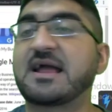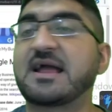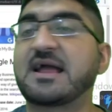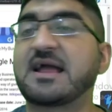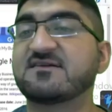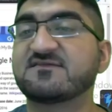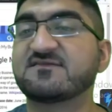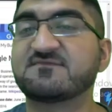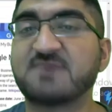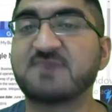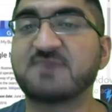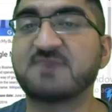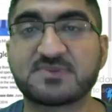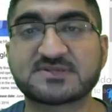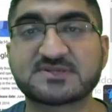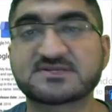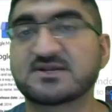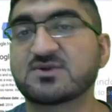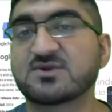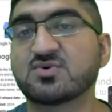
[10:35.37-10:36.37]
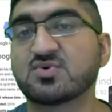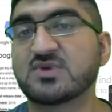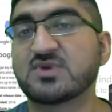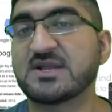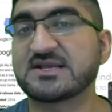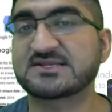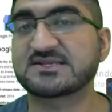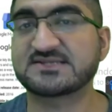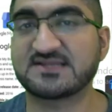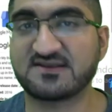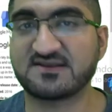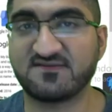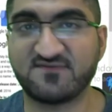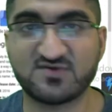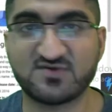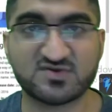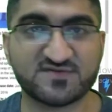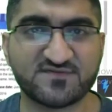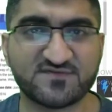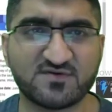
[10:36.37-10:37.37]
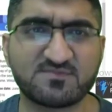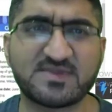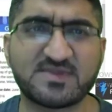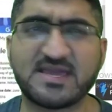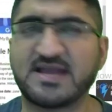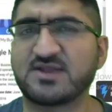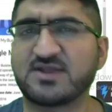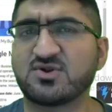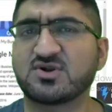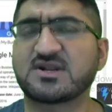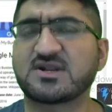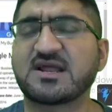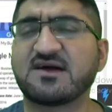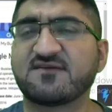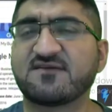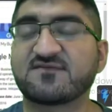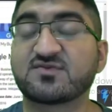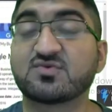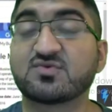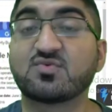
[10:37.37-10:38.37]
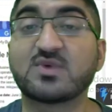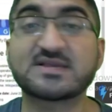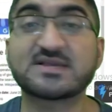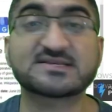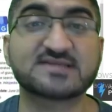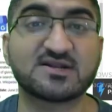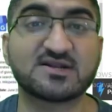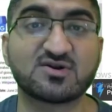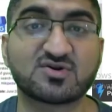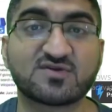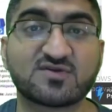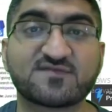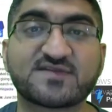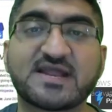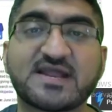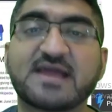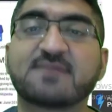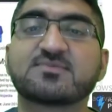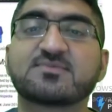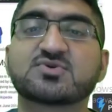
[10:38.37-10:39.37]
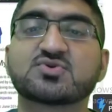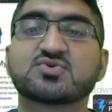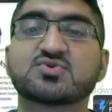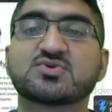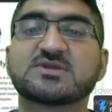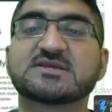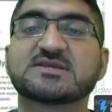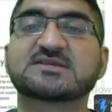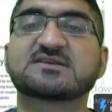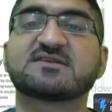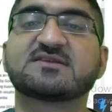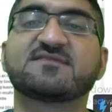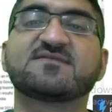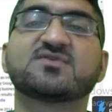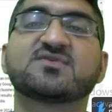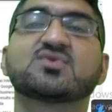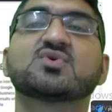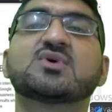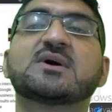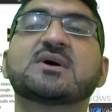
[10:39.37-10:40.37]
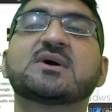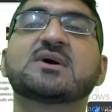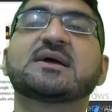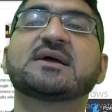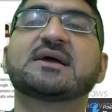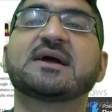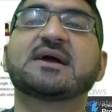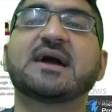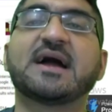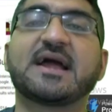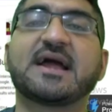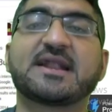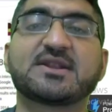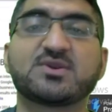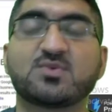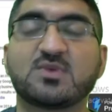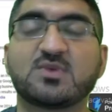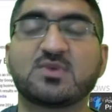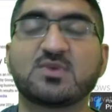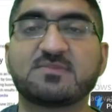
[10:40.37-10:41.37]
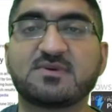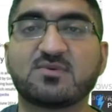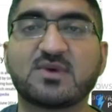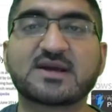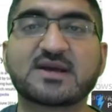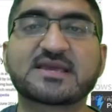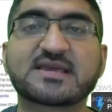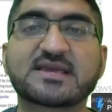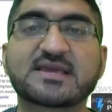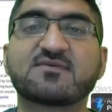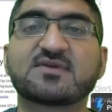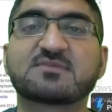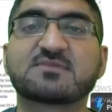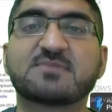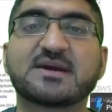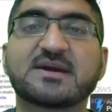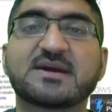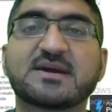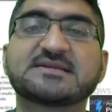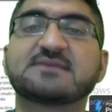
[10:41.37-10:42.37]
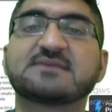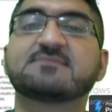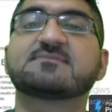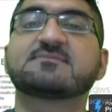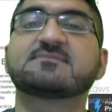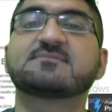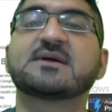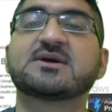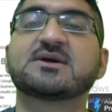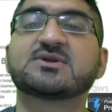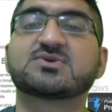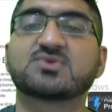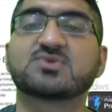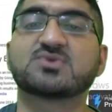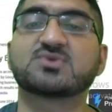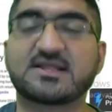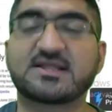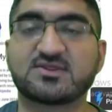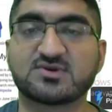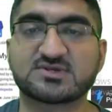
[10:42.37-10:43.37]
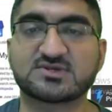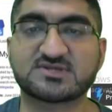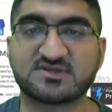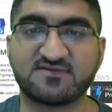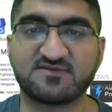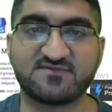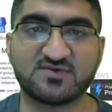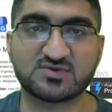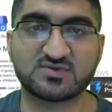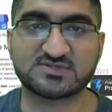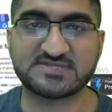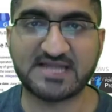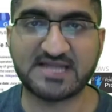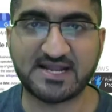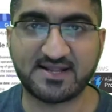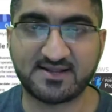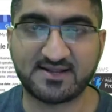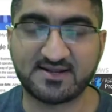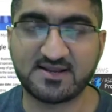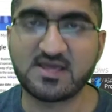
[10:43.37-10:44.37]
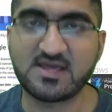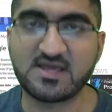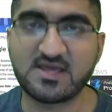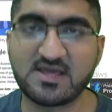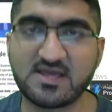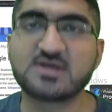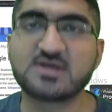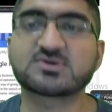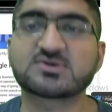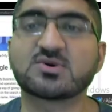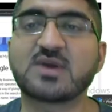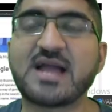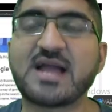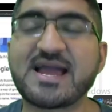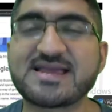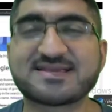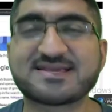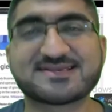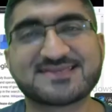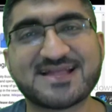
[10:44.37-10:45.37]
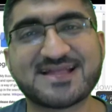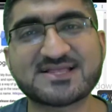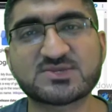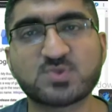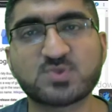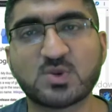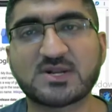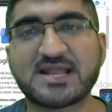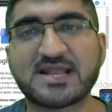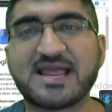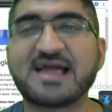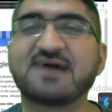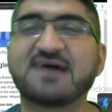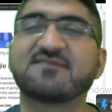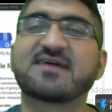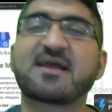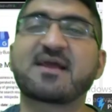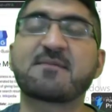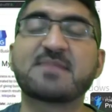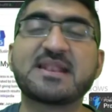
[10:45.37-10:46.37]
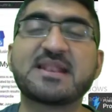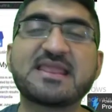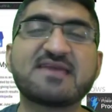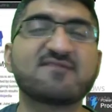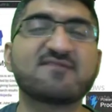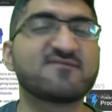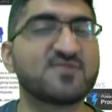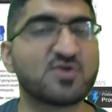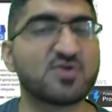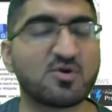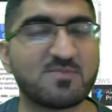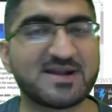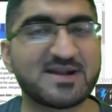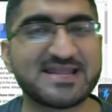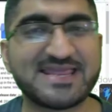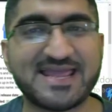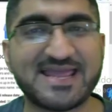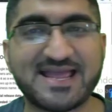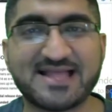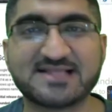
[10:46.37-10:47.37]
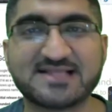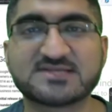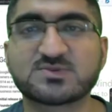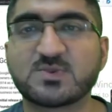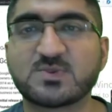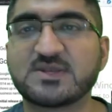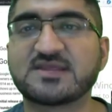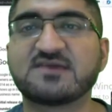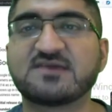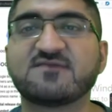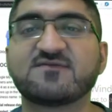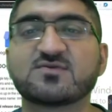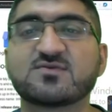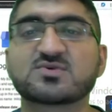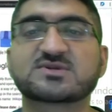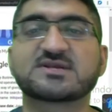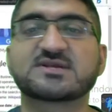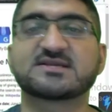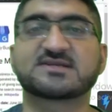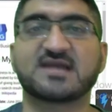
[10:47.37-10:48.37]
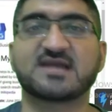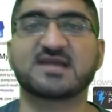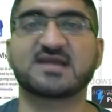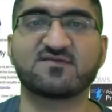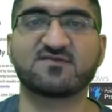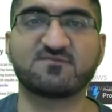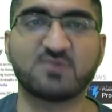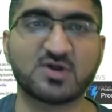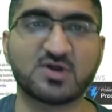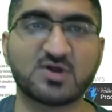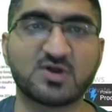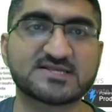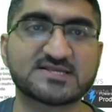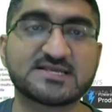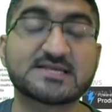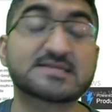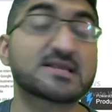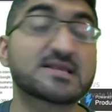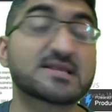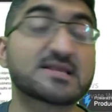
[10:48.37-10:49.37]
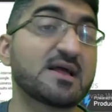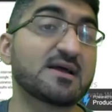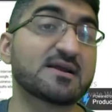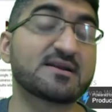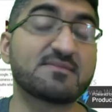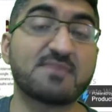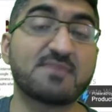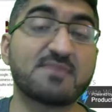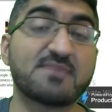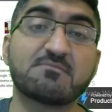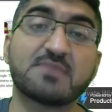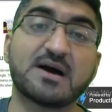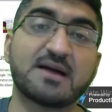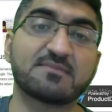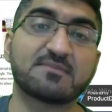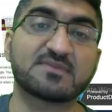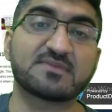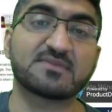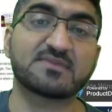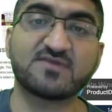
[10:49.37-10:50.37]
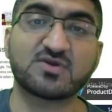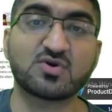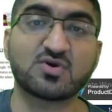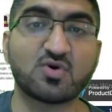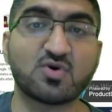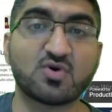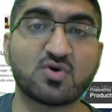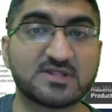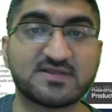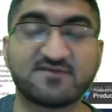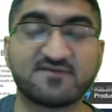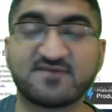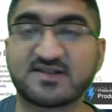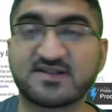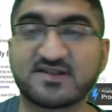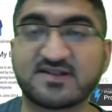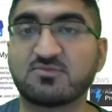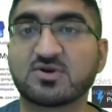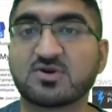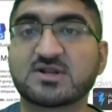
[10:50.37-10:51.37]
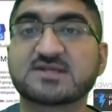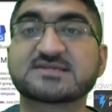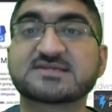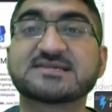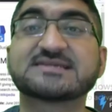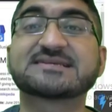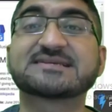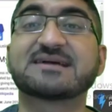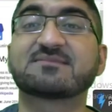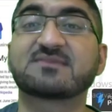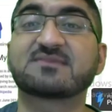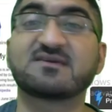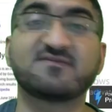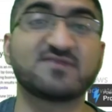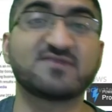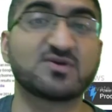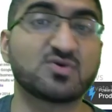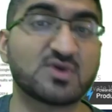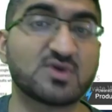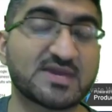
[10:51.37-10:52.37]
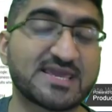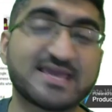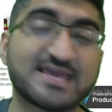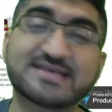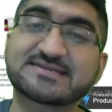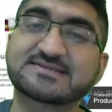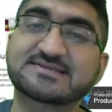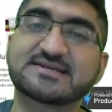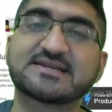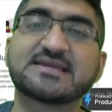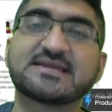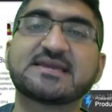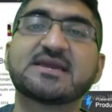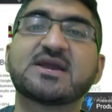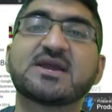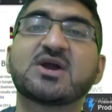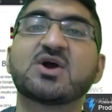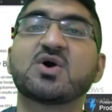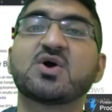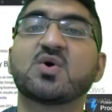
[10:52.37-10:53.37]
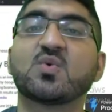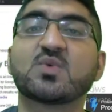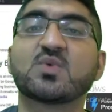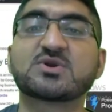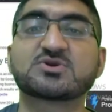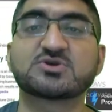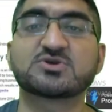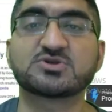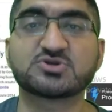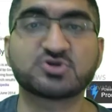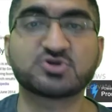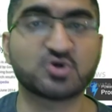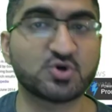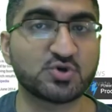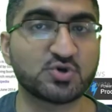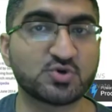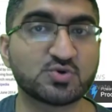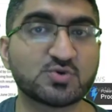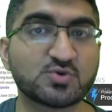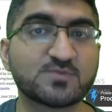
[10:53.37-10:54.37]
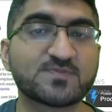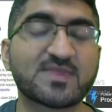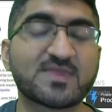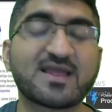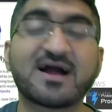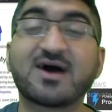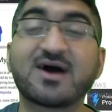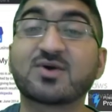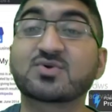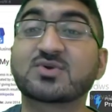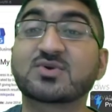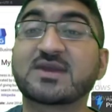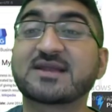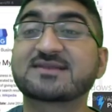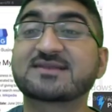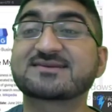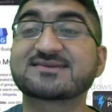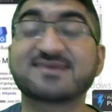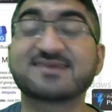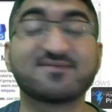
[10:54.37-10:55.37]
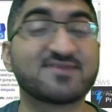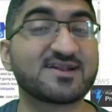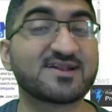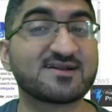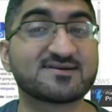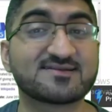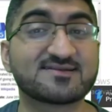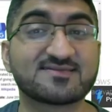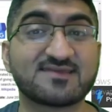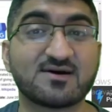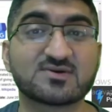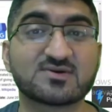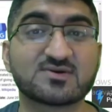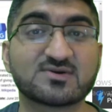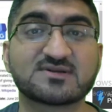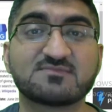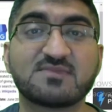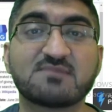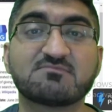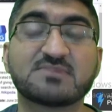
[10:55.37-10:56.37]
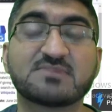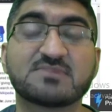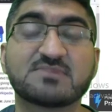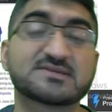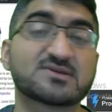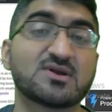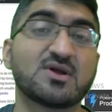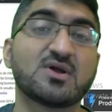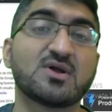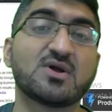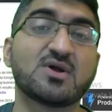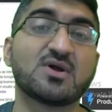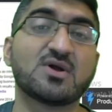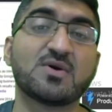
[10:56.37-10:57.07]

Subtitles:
I have my person who does the reviews for me. I don't have to waste a lot of time to do this review, and you will be working with my team to get those reviews done. So guys, that's what I have. I believe nobody else will give you such kind of bonuses. Remember, I'm giving you all the vendor bonuses. I'm giving you a case study which will show you how to get 700,000 members,